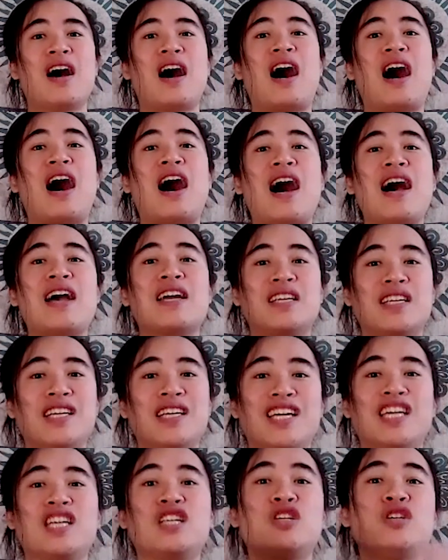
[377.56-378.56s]
I
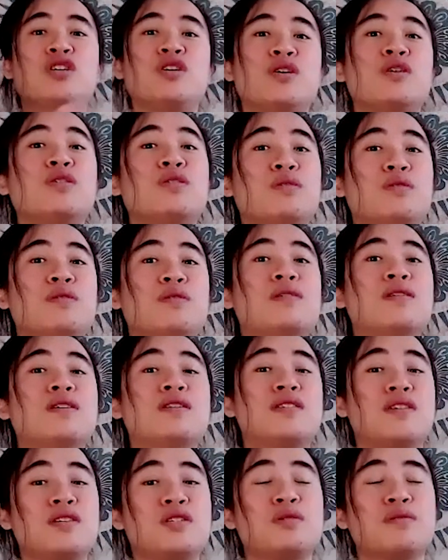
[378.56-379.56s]
need you
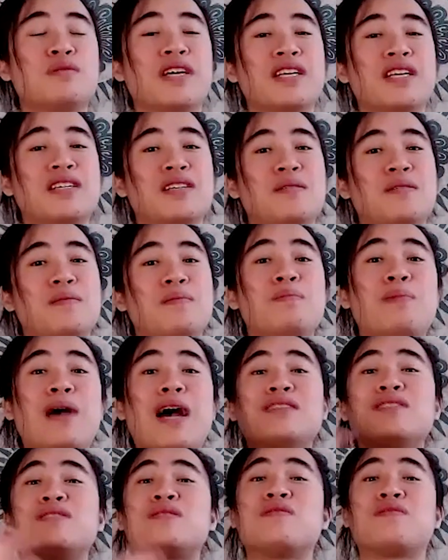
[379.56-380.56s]
to treat
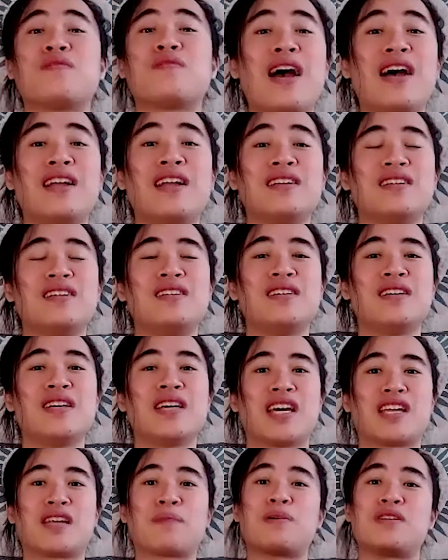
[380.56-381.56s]
best friend
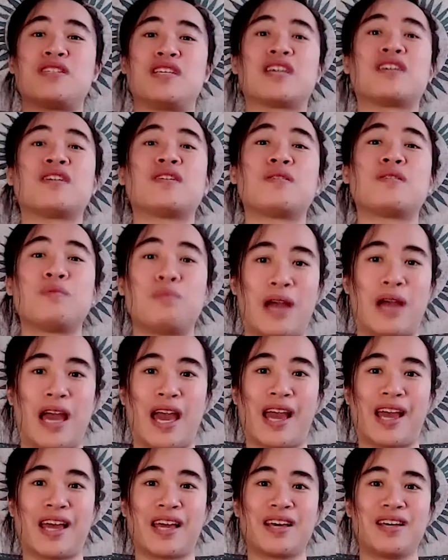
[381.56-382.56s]
in a particular
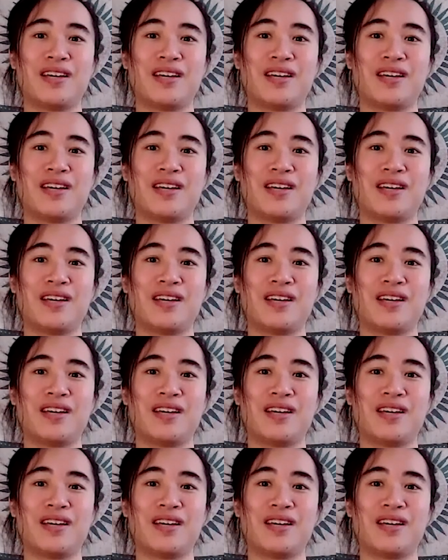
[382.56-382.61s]
way,